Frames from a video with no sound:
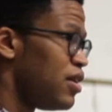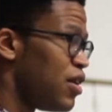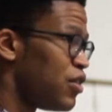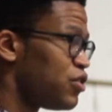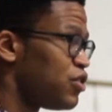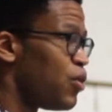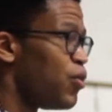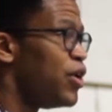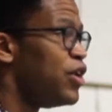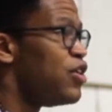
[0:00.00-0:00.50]

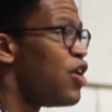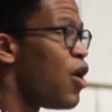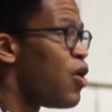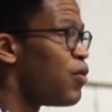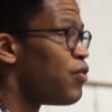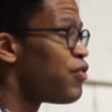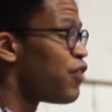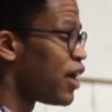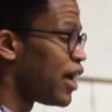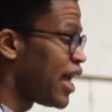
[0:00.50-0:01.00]
so we
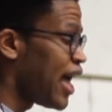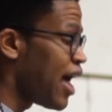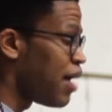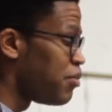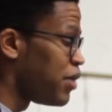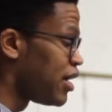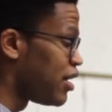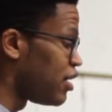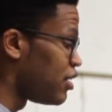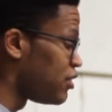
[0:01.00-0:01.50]
don't
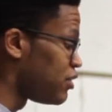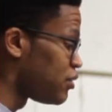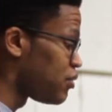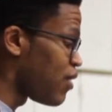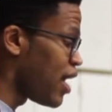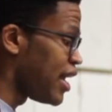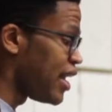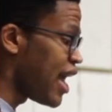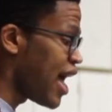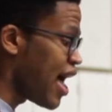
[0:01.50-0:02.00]
forget, because
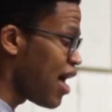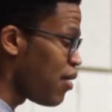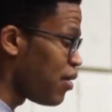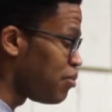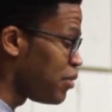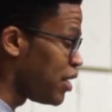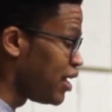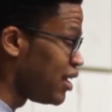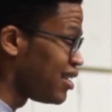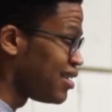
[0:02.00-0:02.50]
right now,
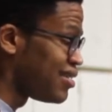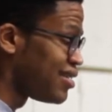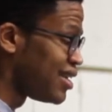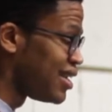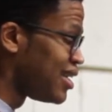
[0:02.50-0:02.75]
I mean,